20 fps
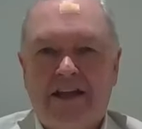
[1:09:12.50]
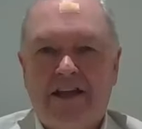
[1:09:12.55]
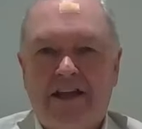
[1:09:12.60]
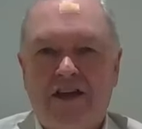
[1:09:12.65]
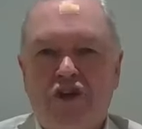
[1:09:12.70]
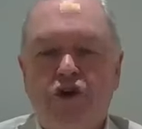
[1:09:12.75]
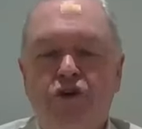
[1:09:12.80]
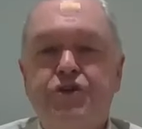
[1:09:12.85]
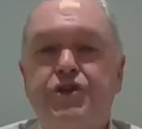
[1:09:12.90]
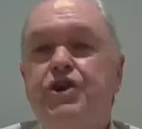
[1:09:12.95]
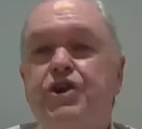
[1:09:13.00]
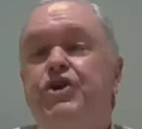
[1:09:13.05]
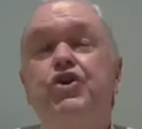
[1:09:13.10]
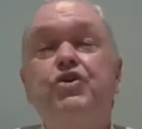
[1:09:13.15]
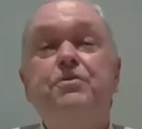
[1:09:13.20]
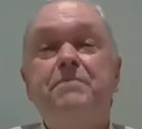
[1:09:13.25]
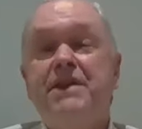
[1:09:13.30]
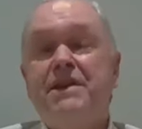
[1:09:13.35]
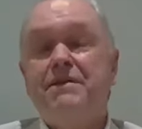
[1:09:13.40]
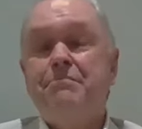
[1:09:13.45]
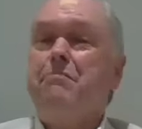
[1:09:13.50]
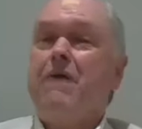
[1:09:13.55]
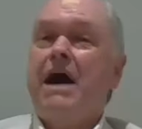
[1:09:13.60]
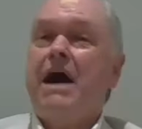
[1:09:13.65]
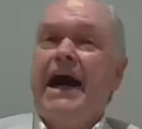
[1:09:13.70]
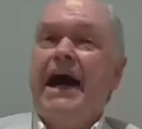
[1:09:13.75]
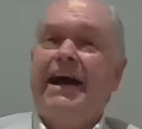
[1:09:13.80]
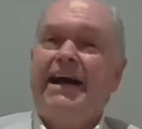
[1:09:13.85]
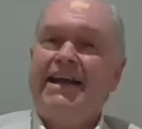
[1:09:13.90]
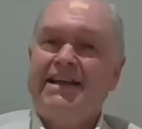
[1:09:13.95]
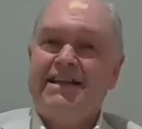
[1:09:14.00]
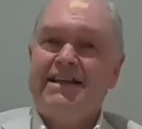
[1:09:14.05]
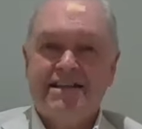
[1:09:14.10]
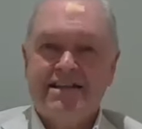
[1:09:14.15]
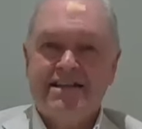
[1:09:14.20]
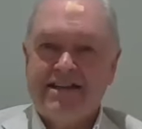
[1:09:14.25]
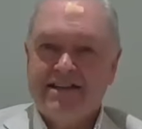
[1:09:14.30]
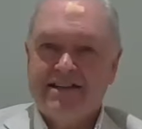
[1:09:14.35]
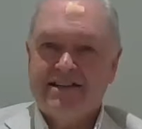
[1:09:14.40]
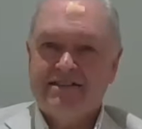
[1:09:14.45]
know, the human
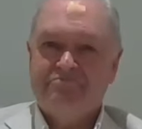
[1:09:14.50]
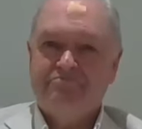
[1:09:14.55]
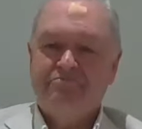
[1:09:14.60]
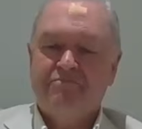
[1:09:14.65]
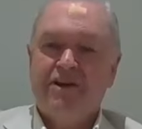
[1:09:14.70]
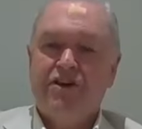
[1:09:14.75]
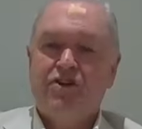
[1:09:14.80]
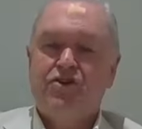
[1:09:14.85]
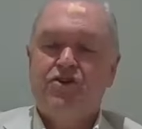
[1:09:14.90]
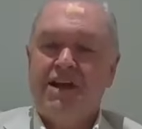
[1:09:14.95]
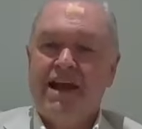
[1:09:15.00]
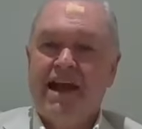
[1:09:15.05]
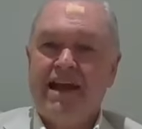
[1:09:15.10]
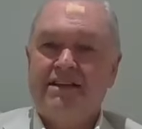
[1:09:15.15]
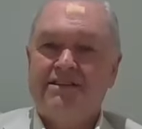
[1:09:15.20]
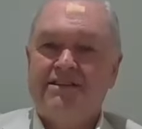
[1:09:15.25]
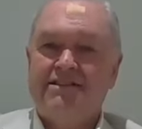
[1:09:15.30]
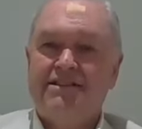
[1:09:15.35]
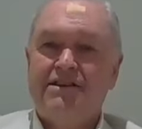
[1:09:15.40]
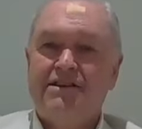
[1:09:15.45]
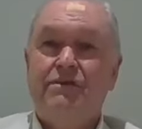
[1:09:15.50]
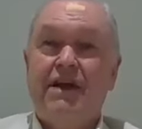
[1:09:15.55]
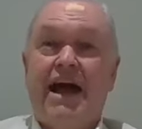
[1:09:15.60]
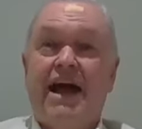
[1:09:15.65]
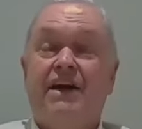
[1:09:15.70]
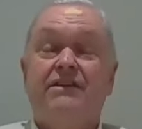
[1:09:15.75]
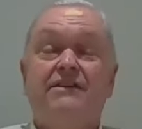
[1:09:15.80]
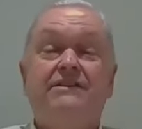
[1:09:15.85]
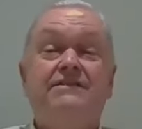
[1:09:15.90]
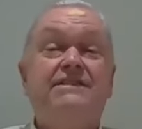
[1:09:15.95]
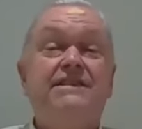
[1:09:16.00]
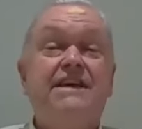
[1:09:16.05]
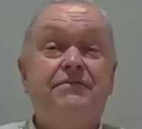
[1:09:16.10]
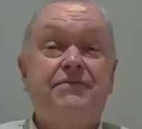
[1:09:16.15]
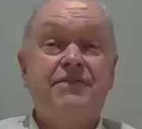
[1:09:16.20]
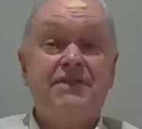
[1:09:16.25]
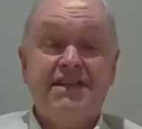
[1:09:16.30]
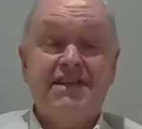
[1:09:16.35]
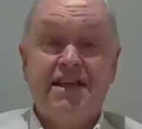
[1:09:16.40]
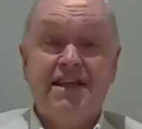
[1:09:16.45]
mind creates around
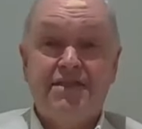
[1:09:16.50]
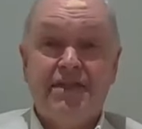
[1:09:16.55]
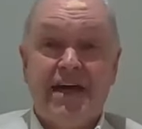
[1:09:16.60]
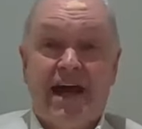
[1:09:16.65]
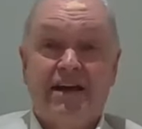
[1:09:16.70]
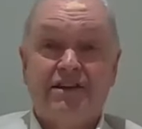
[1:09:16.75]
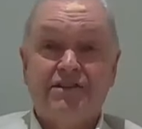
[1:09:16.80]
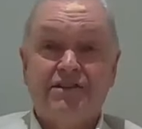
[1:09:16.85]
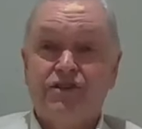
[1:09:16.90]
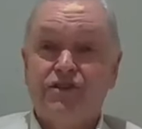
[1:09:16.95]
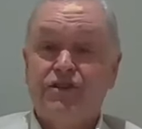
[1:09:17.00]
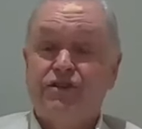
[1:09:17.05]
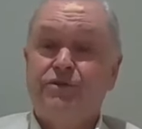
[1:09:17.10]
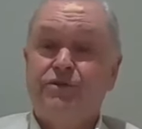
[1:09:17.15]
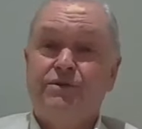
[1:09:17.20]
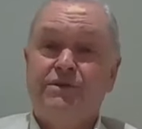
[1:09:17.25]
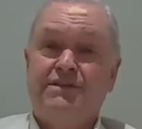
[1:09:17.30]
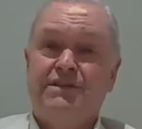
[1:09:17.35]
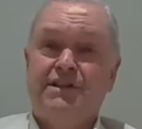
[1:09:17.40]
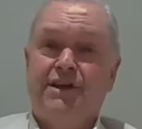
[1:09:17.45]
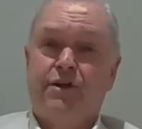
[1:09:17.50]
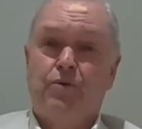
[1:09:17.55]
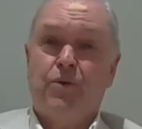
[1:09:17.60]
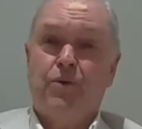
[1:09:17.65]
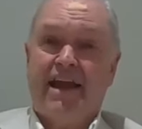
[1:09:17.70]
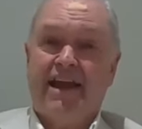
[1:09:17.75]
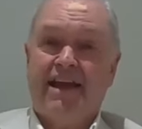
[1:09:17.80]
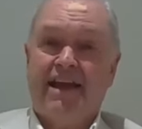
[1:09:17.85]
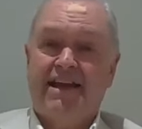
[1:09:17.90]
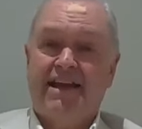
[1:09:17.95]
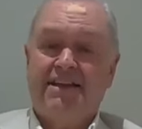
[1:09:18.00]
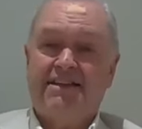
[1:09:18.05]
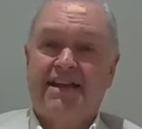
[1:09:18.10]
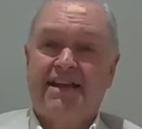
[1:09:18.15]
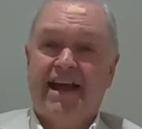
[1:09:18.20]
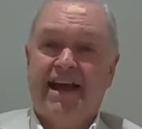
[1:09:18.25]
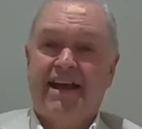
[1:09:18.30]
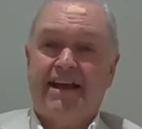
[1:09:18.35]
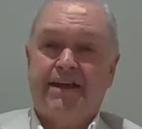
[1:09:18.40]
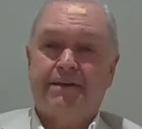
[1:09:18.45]
70,000 thoughts in a waking
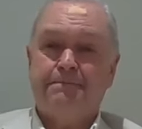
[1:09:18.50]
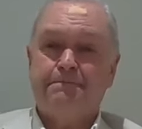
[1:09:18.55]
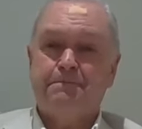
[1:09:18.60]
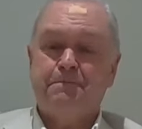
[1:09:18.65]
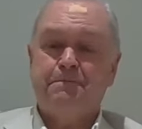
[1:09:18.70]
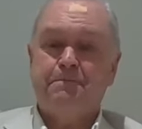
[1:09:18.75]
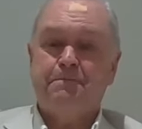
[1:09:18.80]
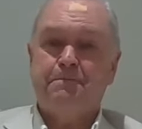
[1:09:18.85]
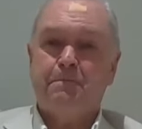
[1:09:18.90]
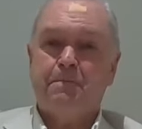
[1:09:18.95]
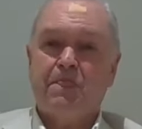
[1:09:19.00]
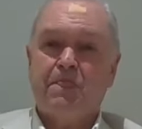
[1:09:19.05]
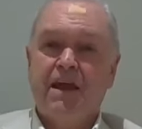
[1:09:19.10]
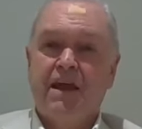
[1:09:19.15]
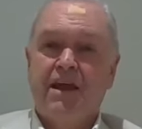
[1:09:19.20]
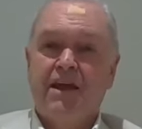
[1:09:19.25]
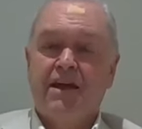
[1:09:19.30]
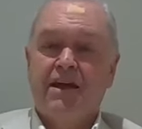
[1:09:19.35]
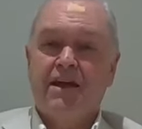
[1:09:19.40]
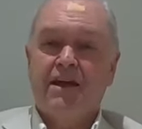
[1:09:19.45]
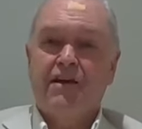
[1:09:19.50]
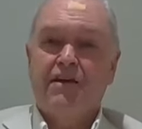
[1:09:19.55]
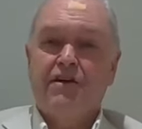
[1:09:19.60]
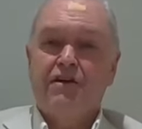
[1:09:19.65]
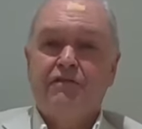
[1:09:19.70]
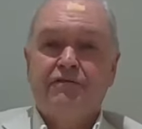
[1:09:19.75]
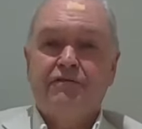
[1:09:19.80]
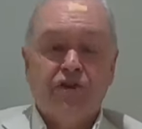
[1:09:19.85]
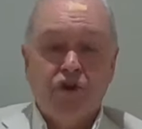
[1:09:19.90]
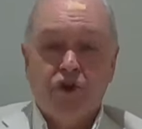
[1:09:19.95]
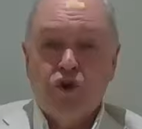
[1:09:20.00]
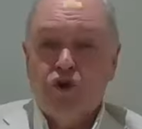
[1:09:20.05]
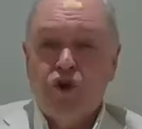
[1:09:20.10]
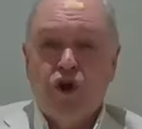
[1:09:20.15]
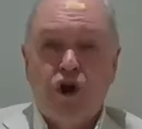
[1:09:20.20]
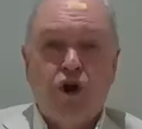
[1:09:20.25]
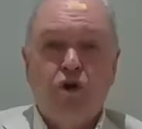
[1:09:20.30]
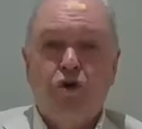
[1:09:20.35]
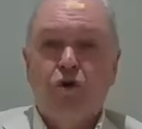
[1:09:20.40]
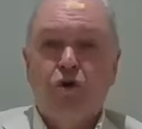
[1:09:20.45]
day. For your
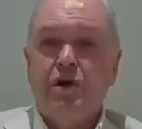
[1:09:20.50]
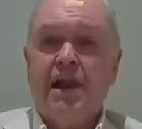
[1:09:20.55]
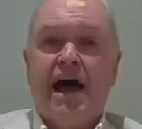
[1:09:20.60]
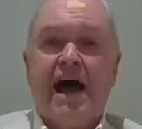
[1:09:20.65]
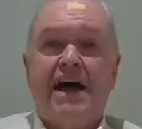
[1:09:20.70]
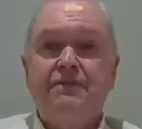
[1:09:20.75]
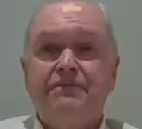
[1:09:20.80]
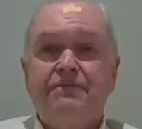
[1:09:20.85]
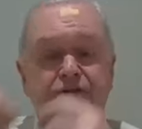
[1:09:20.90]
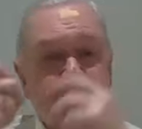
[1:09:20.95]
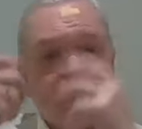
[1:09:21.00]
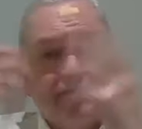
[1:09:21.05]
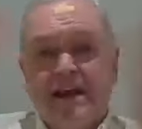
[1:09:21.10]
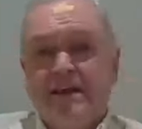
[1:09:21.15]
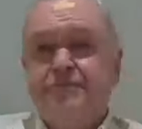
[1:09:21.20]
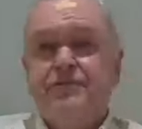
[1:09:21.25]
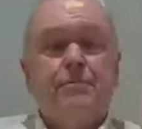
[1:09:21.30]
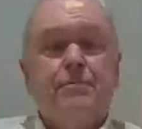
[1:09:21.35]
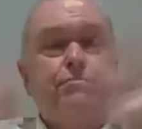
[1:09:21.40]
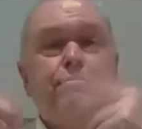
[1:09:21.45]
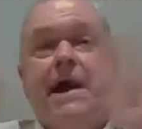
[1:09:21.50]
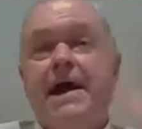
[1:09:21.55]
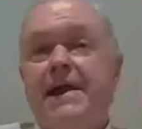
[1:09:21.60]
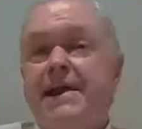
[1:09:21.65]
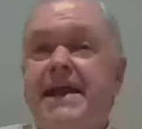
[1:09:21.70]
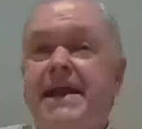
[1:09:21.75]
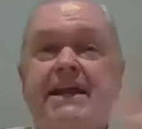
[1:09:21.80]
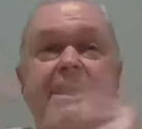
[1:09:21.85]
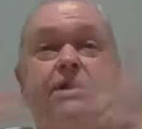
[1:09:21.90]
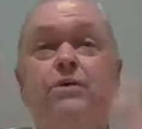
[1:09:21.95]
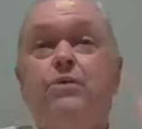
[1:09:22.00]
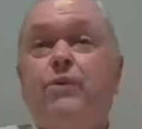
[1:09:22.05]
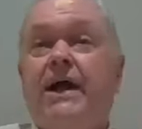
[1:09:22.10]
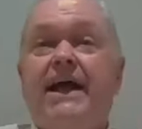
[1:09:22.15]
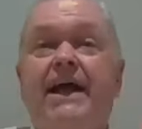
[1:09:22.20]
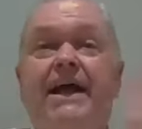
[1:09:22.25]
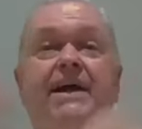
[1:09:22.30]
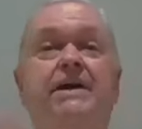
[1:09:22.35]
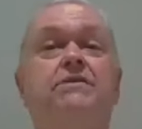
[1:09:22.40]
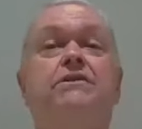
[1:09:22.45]
whole life, you've let them run
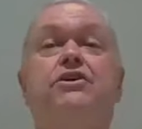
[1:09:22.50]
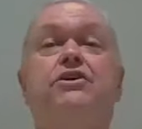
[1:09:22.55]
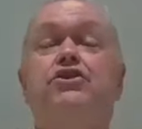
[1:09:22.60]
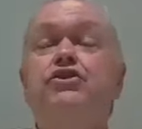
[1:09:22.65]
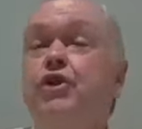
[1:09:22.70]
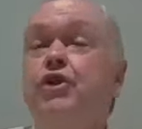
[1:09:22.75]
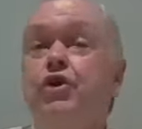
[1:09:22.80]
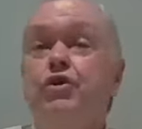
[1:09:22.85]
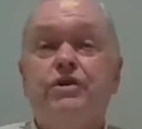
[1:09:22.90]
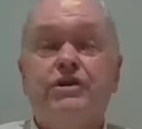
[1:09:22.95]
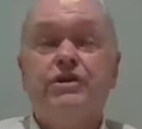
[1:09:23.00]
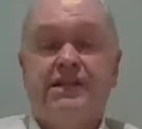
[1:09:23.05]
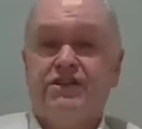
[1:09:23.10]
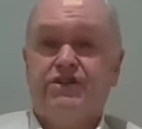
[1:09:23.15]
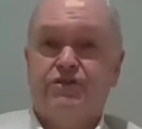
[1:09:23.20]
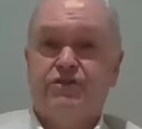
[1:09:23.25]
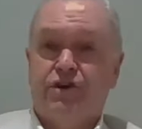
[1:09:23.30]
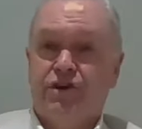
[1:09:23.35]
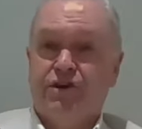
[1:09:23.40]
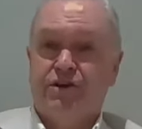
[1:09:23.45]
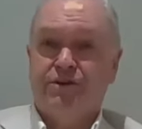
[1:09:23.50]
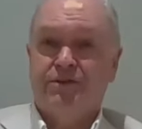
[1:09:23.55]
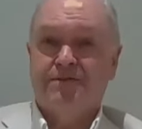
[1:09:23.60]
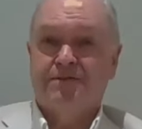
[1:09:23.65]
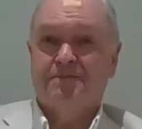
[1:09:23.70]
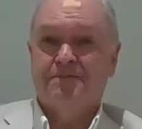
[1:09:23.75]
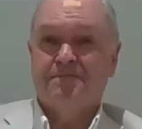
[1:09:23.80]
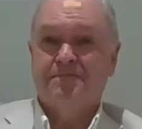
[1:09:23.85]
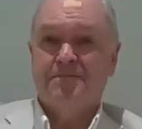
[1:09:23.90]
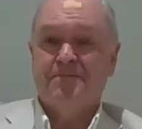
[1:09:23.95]
anywhere, no control.